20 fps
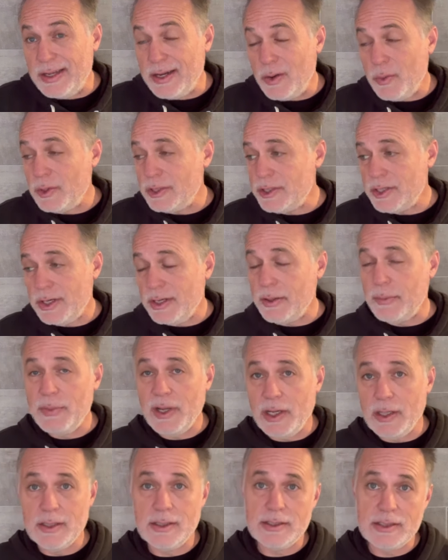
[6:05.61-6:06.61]
They don't want you to
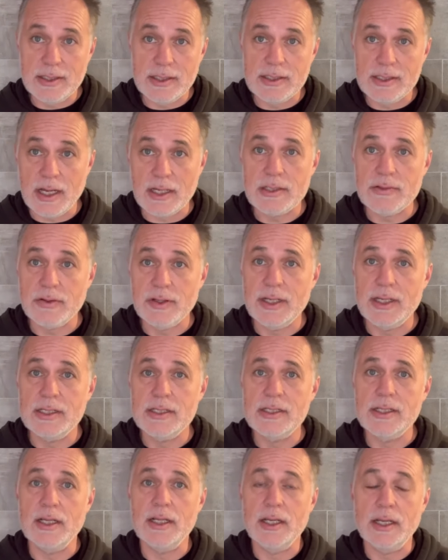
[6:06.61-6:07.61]
be able to successfully
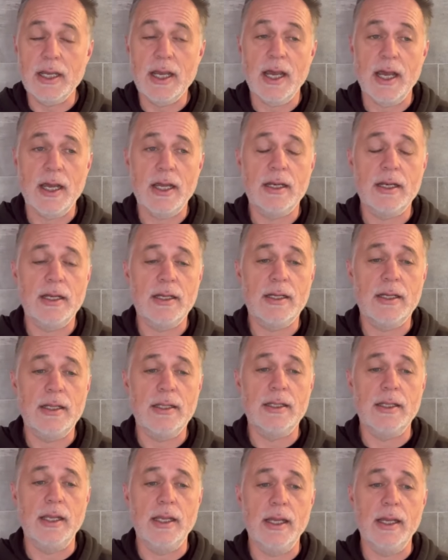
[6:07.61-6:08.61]
conceal a gun uh,
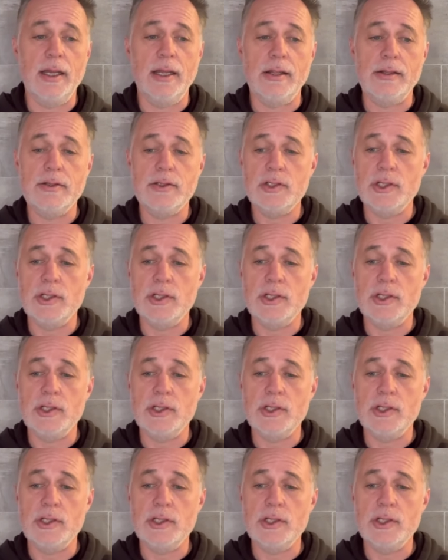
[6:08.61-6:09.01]
in the end.